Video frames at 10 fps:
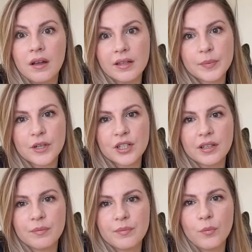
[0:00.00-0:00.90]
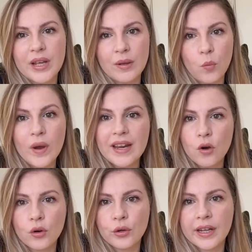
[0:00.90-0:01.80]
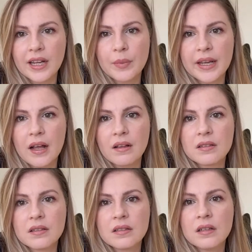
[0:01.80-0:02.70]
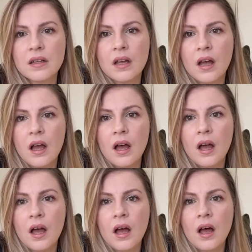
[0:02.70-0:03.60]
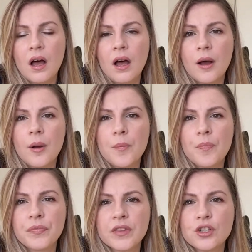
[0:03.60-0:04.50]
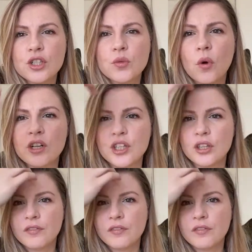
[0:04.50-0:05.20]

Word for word: especially we're, we're not annoying anybody else. Um, just watch the other